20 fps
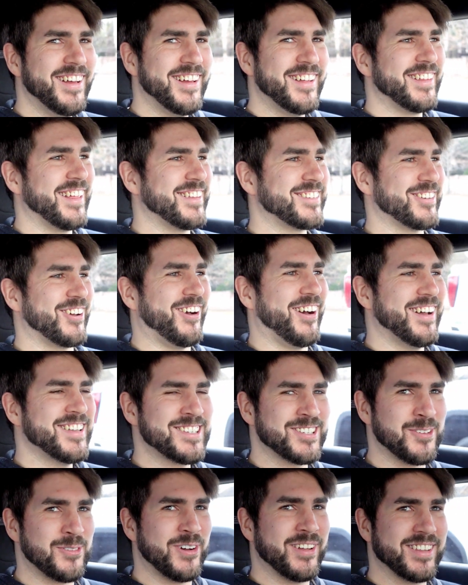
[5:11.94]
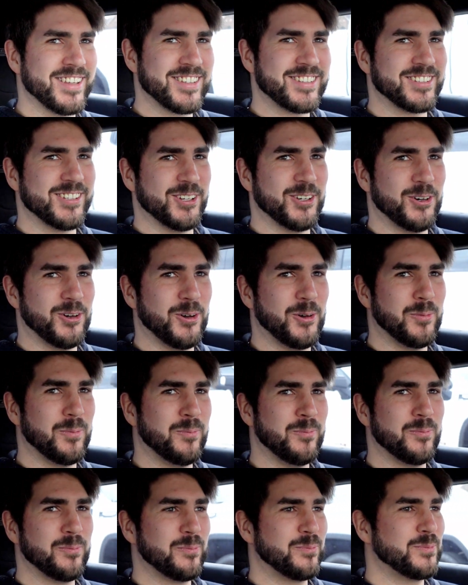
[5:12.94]
that's awesome, on this little
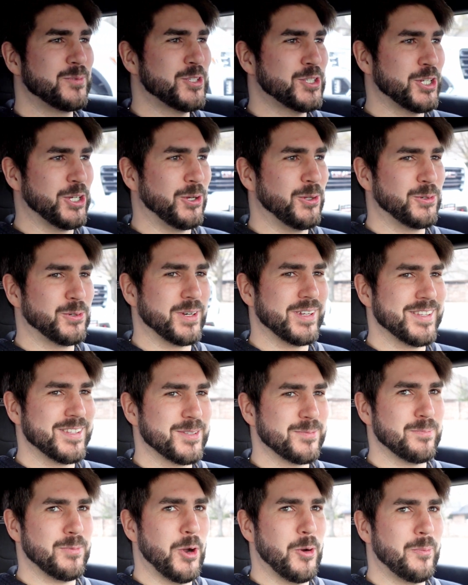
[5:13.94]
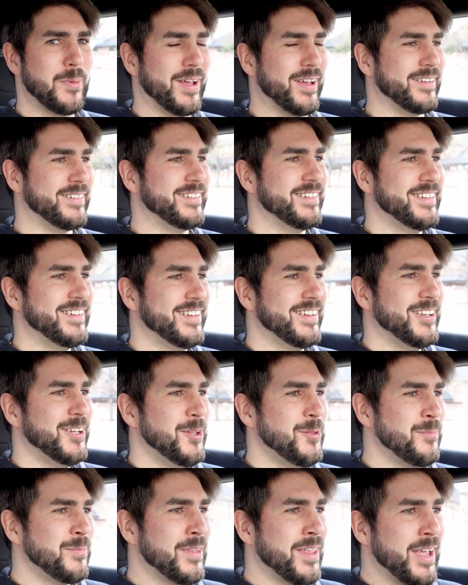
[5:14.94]
children's moped.
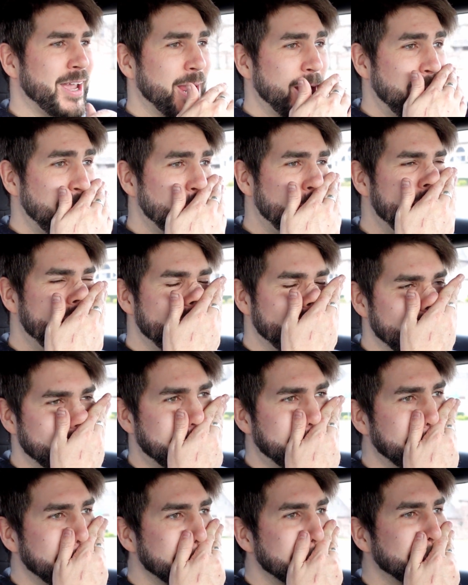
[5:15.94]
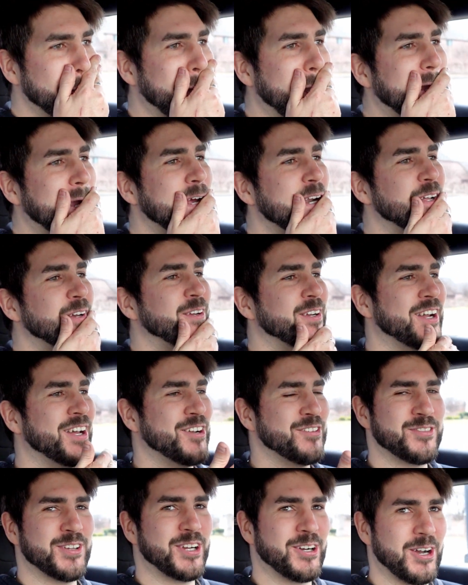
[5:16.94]
Anyways, so I've got to
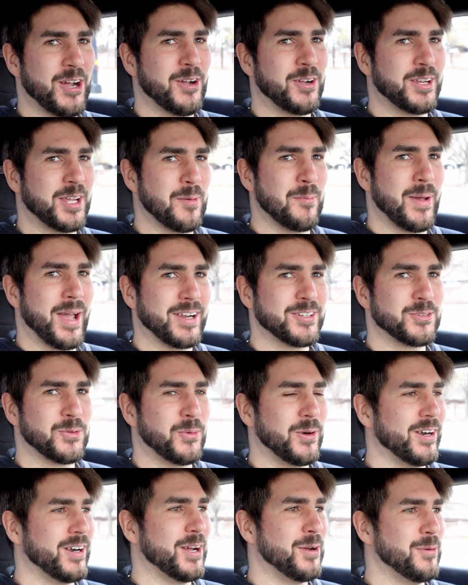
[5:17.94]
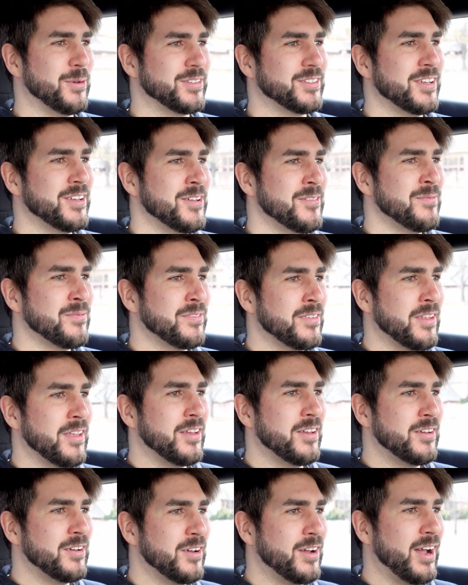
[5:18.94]
kind of get back to where I was.
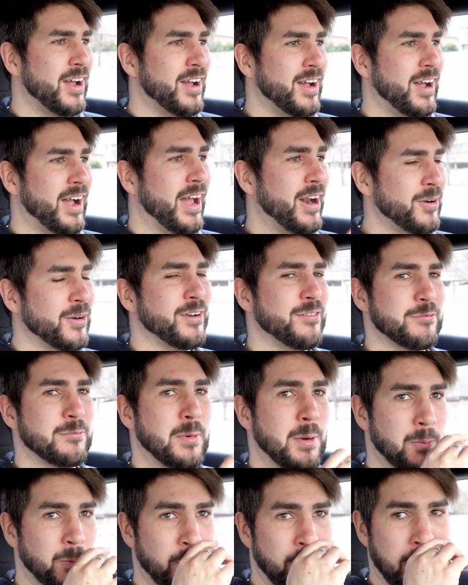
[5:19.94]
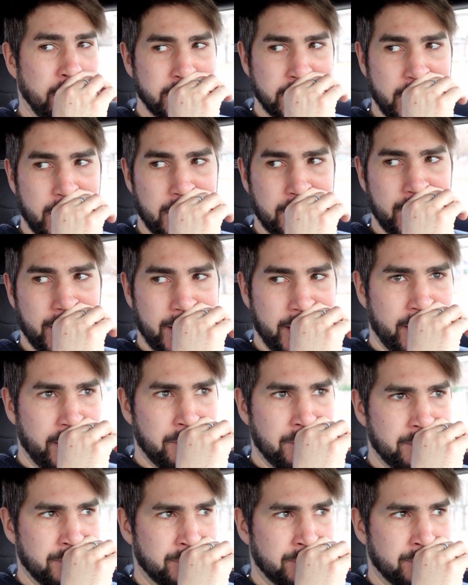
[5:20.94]
I don't even remember what I was talking about now.